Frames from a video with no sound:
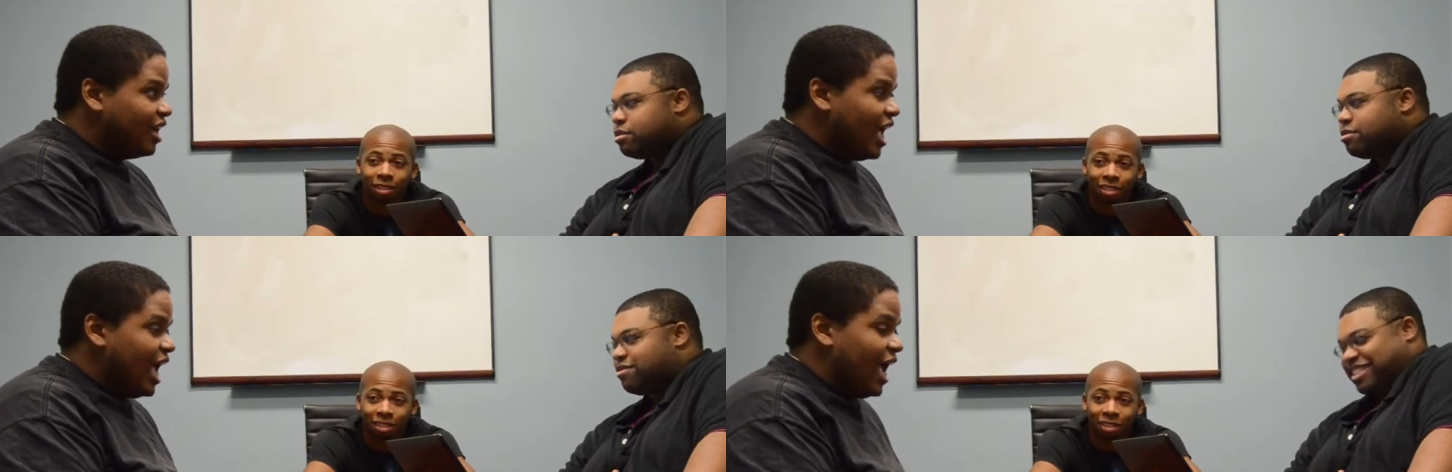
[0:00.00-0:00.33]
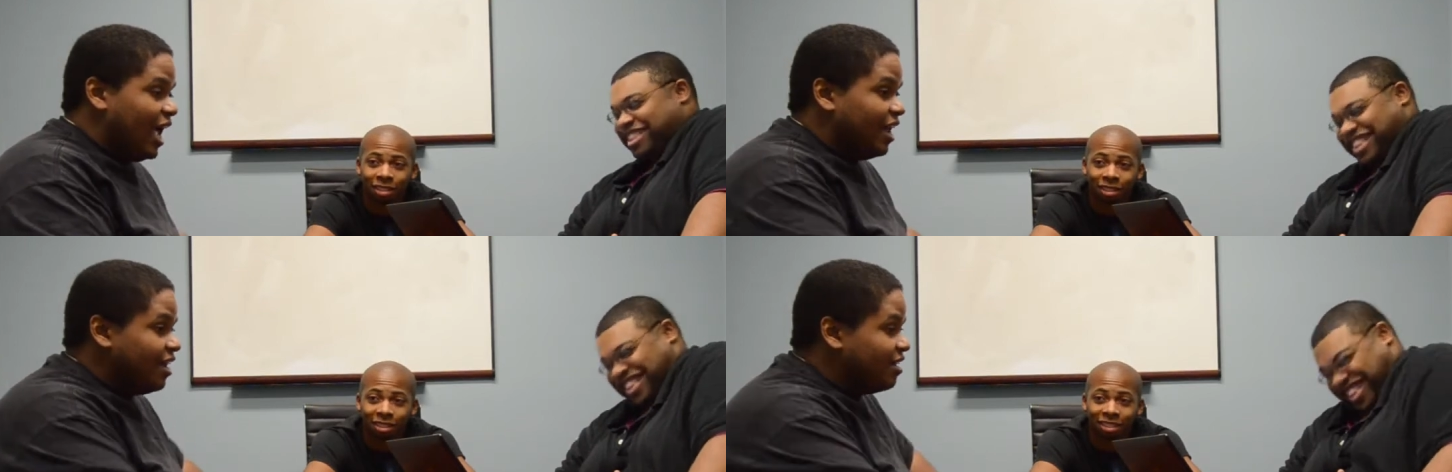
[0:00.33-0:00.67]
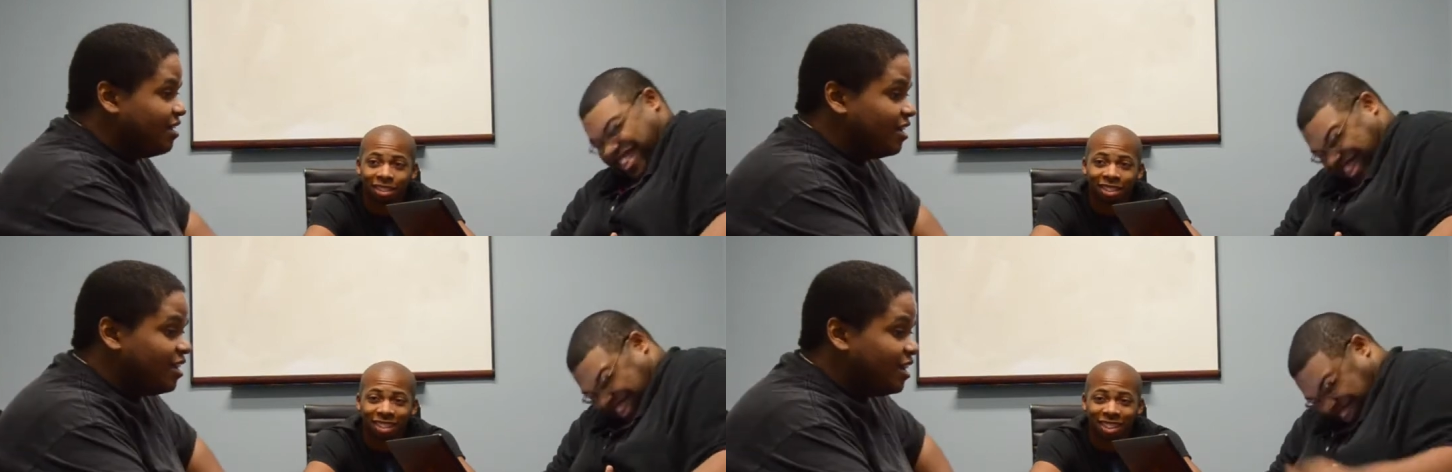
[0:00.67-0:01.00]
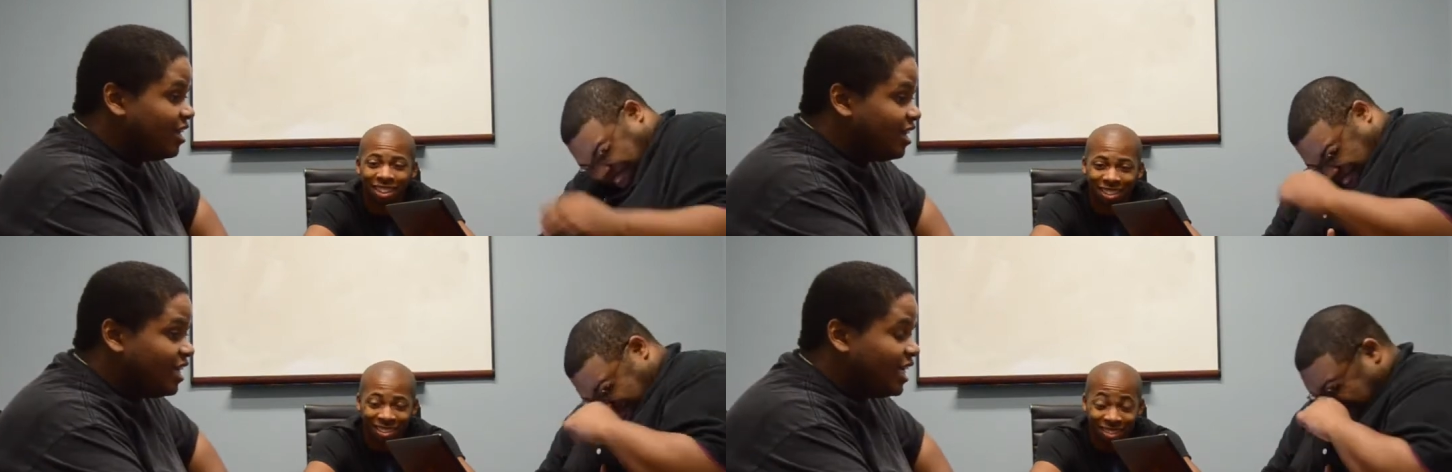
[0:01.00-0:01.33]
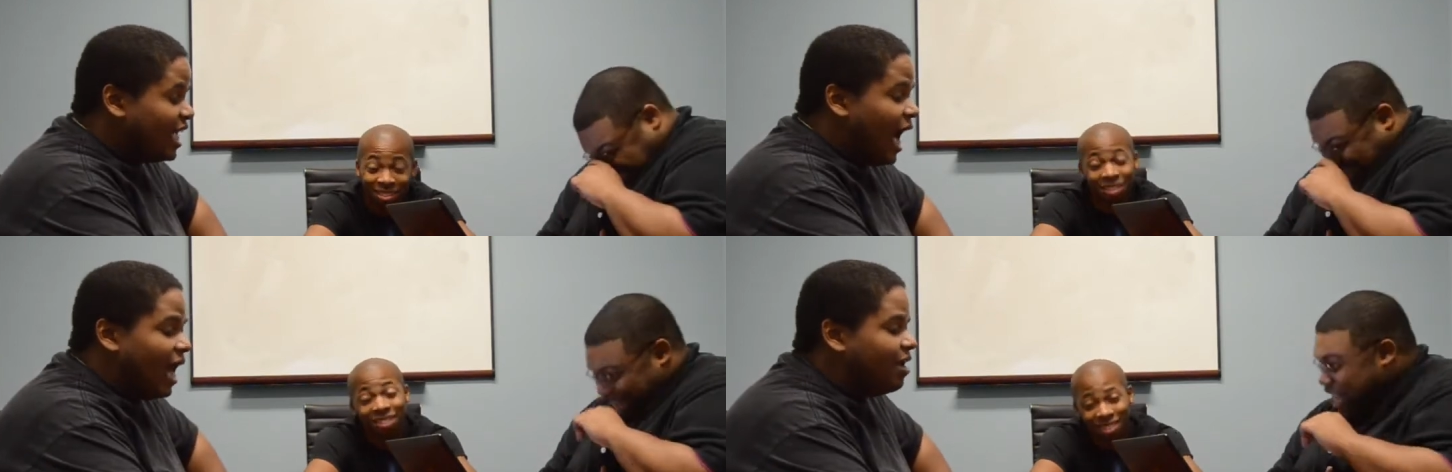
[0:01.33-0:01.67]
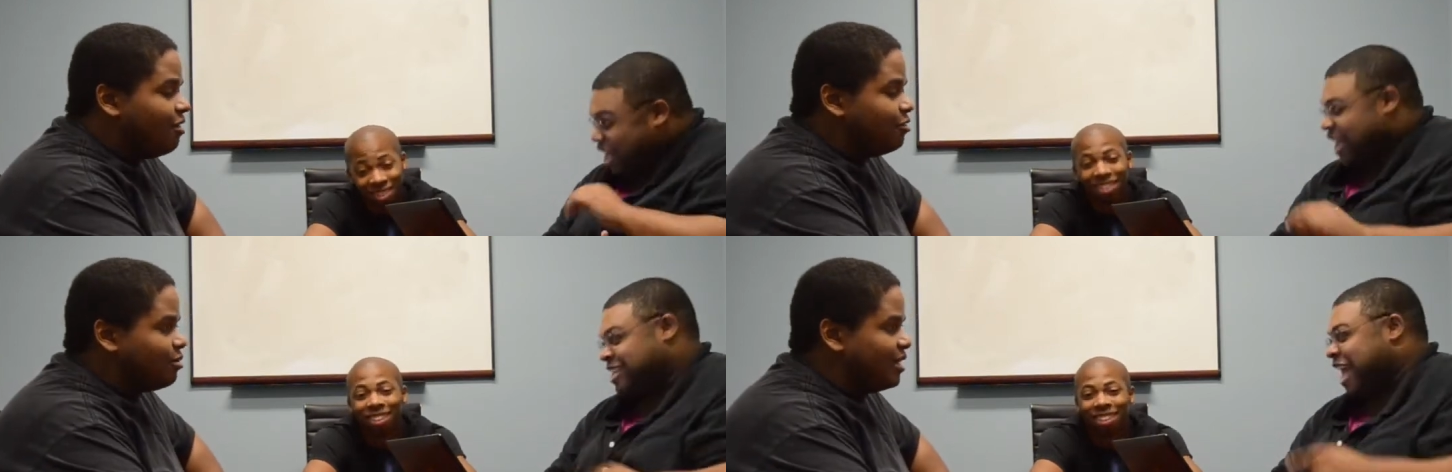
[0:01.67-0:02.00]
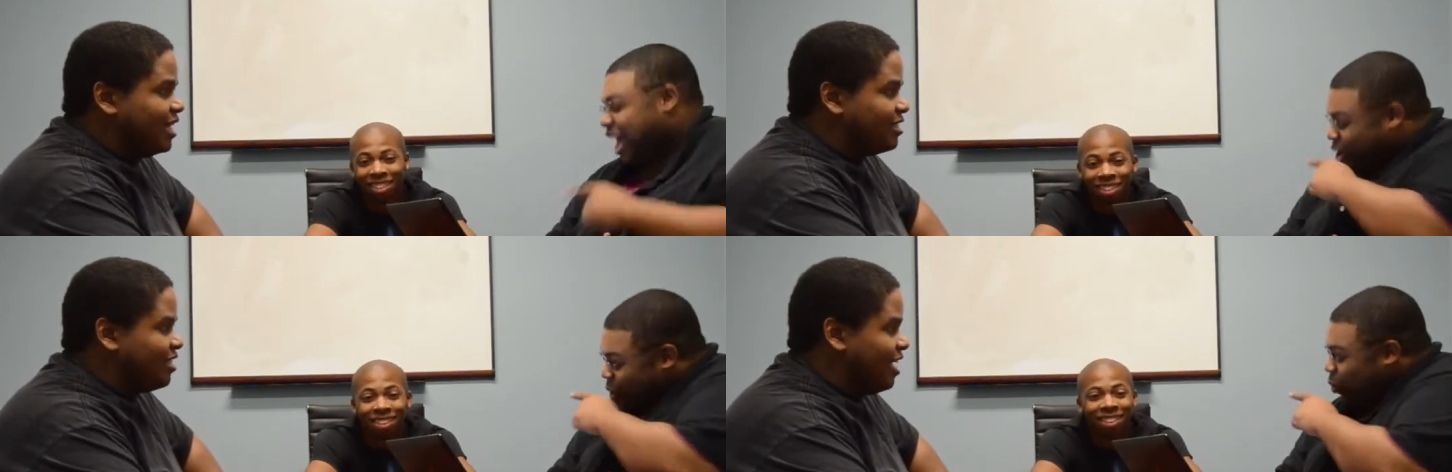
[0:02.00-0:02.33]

Speaker 1: And God knows that's when that's cool.